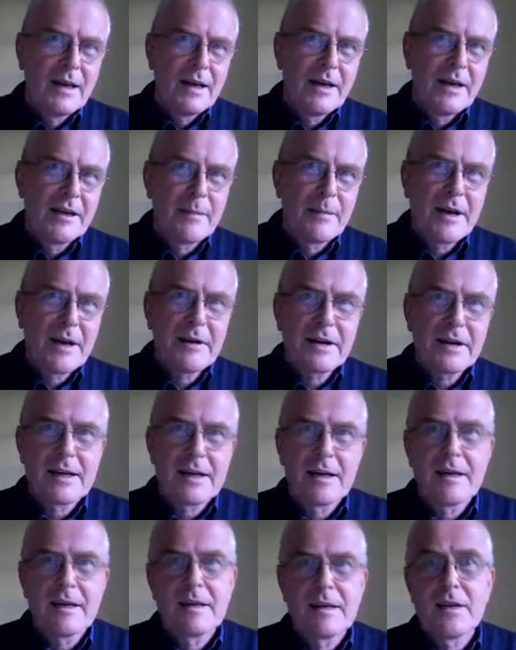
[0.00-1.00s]
In
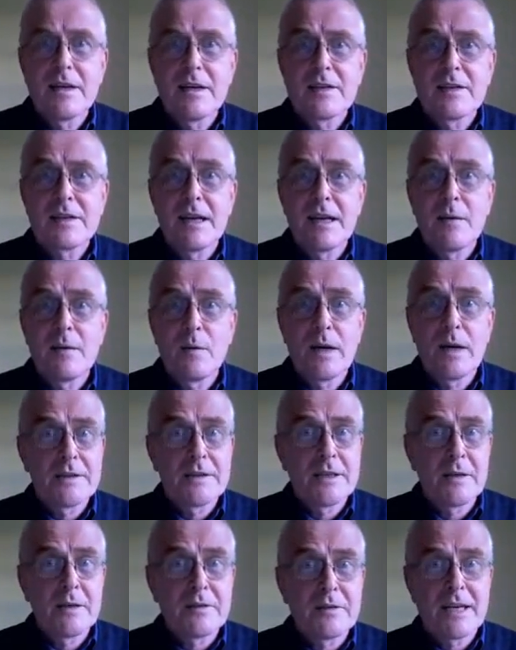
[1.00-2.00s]
America, there's a
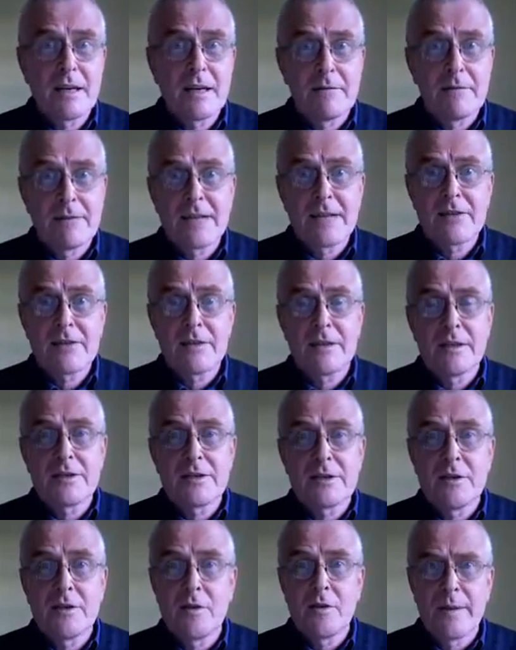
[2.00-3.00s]
well-known
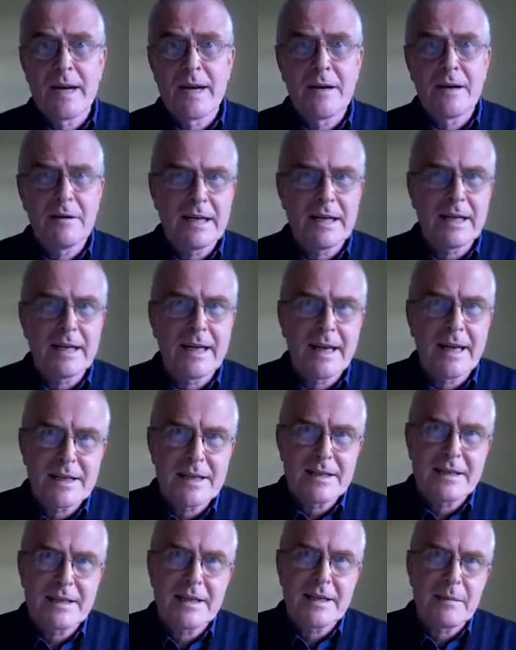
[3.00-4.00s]
televangelist who apparently
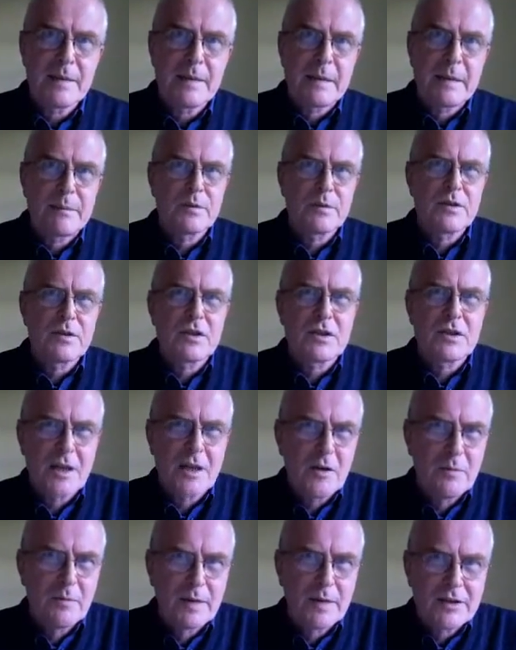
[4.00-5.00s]
hates gay people
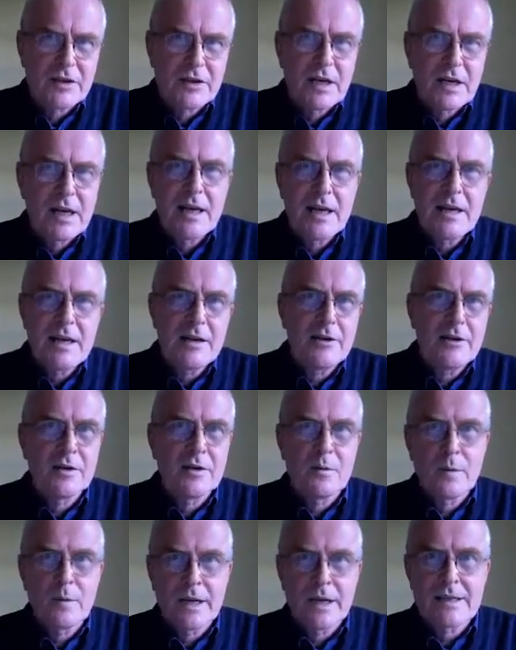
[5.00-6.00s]
so much he
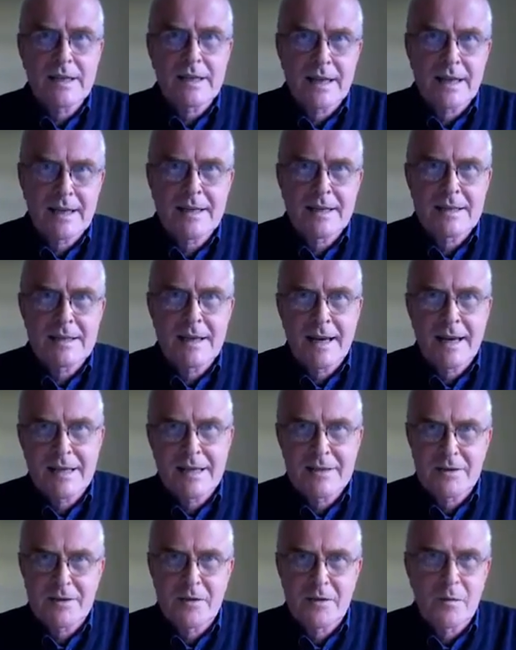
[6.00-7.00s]
couldn't wait to get his
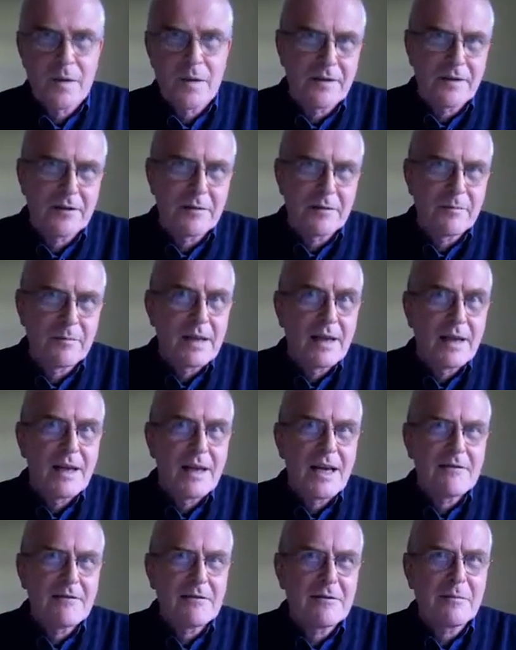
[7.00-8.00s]
hands on one of them,
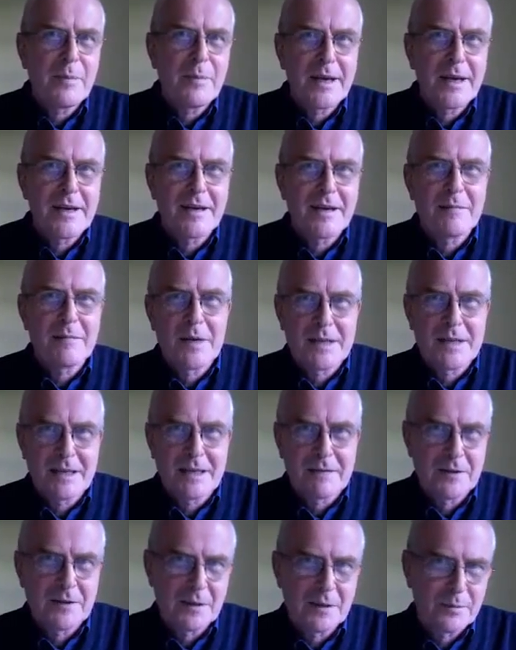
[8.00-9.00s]
even paying
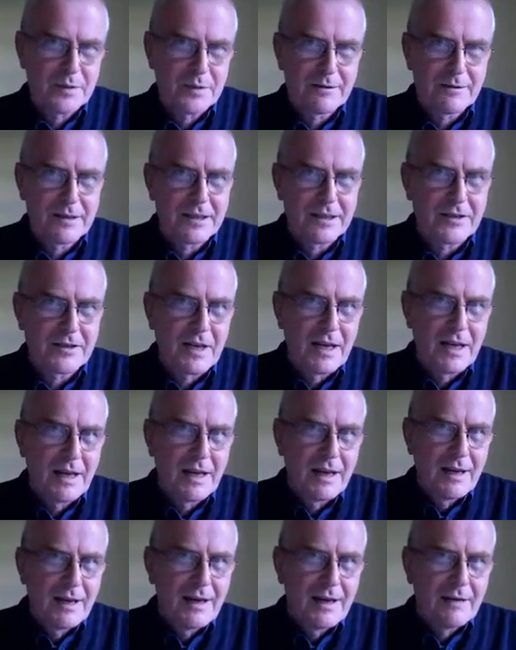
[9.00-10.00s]
money for the privilege.
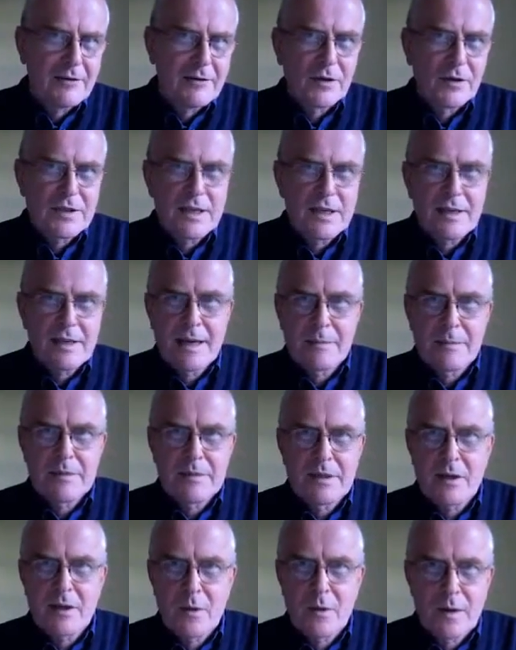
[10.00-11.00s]
Of course, he kept
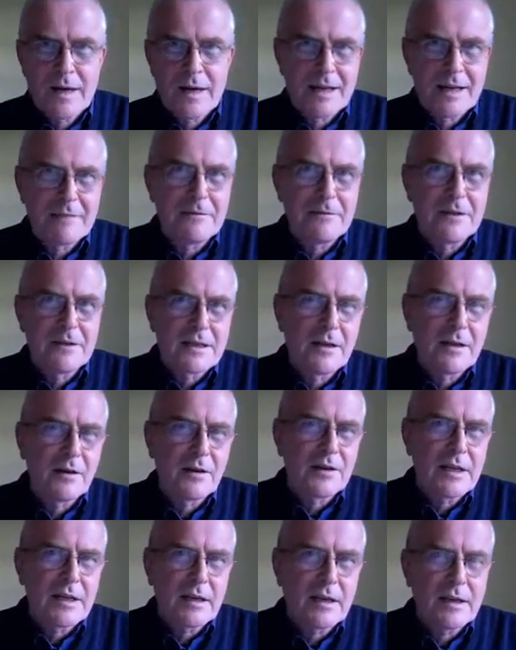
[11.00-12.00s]
it quiet for as
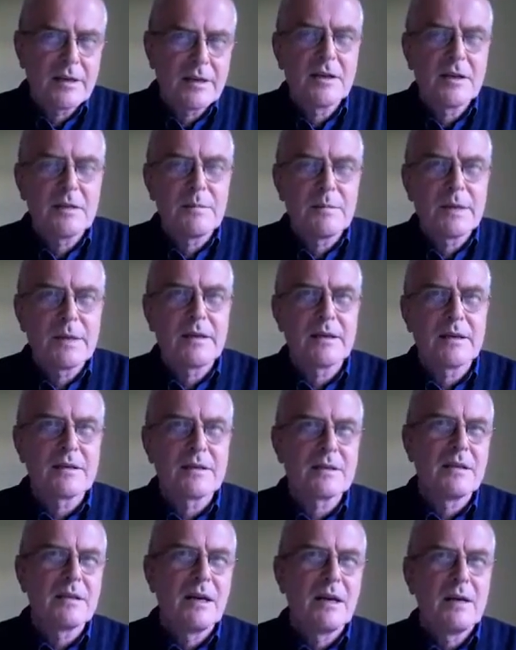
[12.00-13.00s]
long as he could
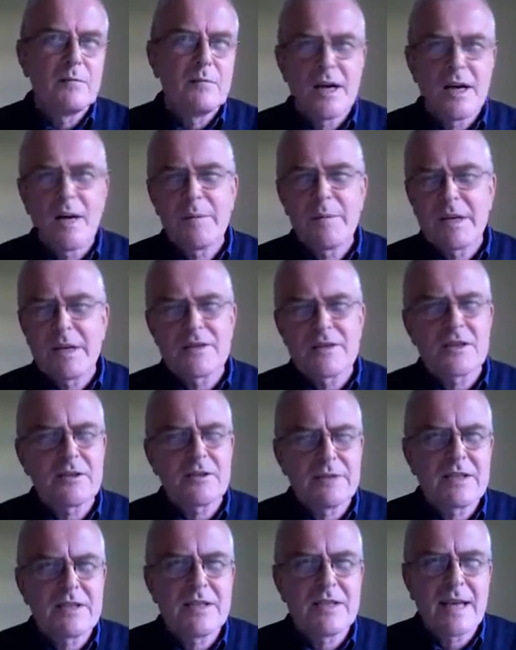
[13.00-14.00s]
because, well, because
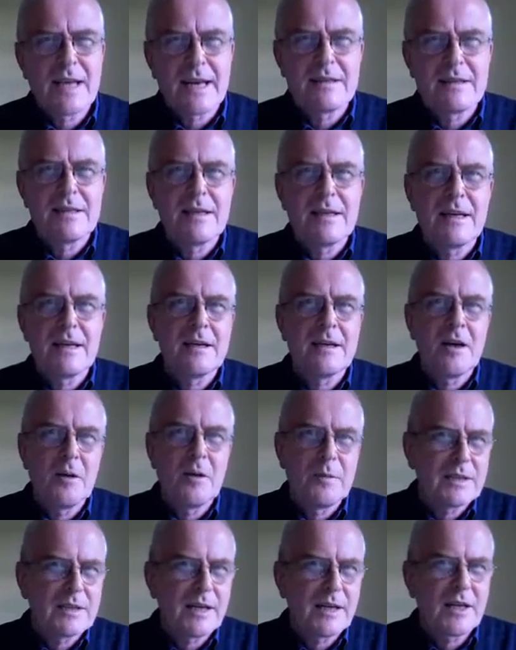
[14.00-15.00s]
Christianity and
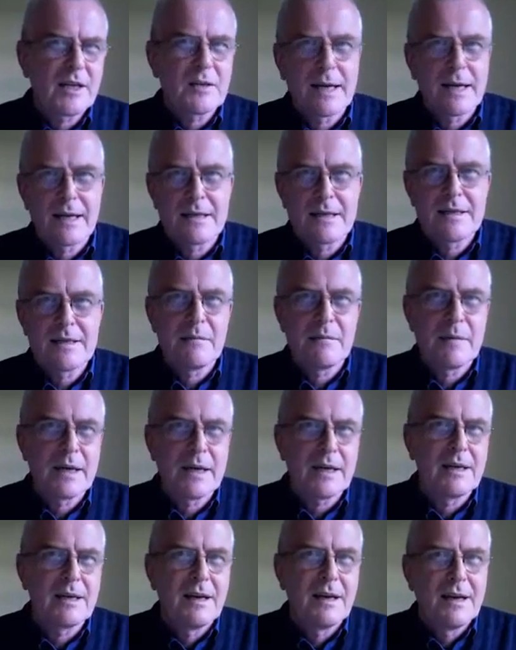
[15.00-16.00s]
homosexuality
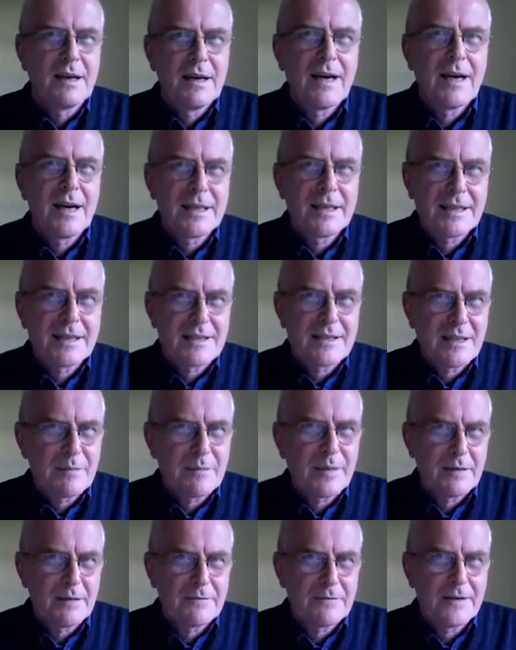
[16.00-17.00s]
make uneasy
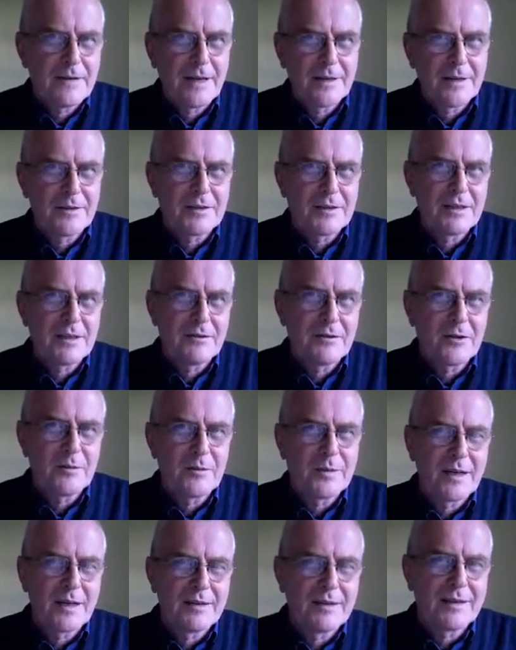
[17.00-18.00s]
bedfellows, if you'll
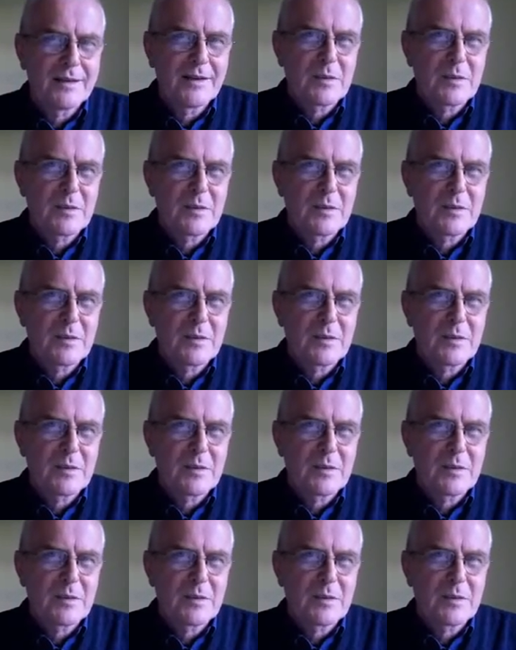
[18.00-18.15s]
pardon the